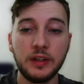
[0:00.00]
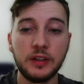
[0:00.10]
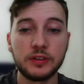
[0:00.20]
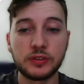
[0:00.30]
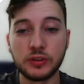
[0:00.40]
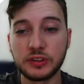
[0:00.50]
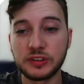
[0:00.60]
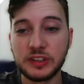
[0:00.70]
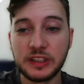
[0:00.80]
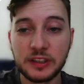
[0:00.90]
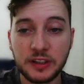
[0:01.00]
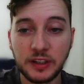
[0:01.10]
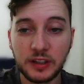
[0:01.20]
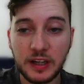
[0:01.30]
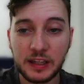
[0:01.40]
So you can see here,
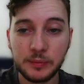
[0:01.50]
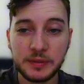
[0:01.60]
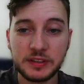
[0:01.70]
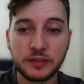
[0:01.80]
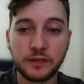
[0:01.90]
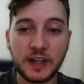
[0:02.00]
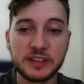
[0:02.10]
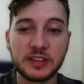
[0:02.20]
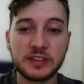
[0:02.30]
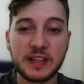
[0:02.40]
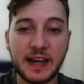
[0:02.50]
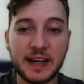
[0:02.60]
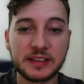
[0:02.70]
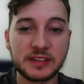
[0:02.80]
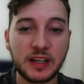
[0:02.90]
element defines the
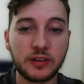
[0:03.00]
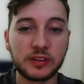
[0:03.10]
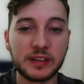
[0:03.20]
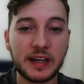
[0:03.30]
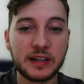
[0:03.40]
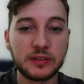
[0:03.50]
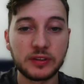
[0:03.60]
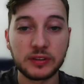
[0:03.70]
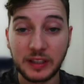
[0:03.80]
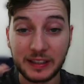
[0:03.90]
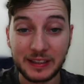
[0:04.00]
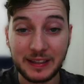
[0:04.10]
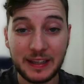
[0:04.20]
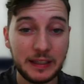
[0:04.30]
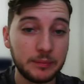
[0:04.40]
tags that are allowed, like
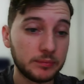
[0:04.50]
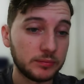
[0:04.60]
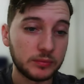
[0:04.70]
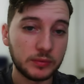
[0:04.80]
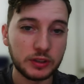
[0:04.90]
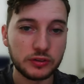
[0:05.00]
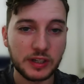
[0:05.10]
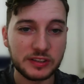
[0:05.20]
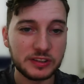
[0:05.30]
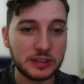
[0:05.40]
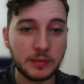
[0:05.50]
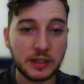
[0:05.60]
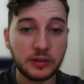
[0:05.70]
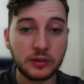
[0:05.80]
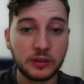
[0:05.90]
name, address,
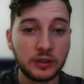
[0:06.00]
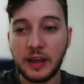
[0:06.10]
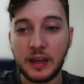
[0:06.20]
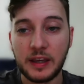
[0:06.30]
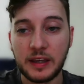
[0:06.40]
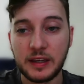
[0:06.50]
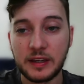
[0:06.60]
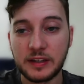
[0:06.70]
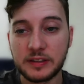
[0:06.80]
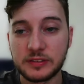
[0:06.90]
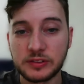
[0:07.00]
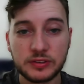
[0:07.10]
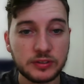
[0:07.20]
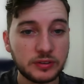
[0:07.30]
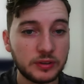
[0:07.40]
email, and
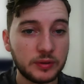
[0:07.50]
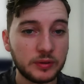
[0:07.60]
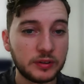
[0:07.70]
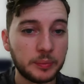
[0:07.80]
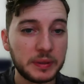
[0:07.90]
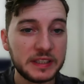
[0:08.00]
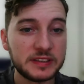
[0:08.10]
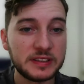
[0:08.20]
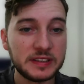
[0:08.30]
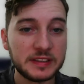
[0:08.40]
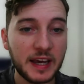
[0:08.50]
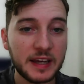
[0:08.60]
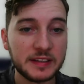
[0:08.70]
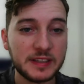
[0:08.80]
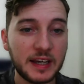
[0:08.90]
the PC data
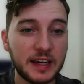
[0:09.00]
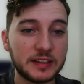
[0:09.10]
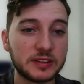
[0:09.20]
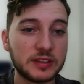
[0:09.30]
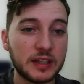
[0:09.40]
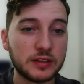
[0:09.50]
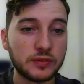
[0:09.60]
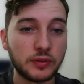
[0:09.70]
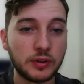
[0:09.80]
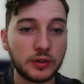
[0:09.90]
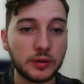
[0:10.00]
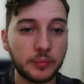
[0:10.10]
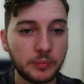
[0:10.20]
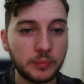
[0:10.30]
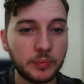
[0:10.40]
tag stands for
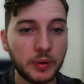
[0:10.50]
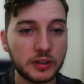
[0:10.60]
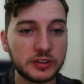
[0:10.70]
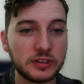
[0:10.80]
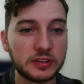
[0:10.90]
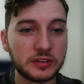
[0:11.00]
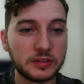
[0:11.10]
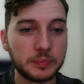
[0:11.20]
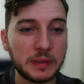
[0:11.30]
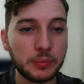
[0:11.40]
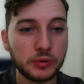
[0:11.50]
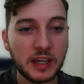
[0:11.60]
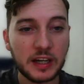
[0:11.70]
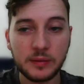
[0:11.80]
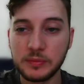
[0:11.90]
parsed people
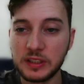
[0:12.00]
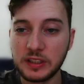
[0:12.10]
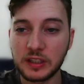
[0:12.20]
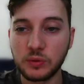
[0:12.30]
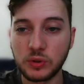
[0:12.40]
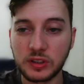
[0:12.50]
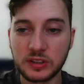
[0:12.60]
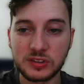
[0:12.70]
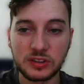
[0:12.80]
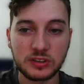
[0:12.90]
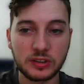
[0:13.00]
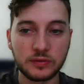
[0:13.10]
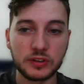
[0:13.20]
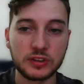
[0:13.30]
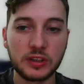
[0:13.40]
data, meaning it will consist of
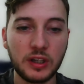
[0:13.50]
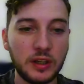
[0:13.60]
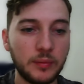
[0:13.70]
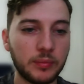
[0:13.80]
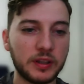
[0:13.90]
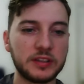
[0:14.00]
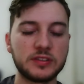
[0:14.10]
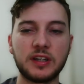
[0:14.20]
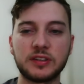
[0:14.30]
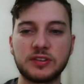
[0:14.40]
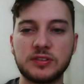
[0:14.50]
just plain text.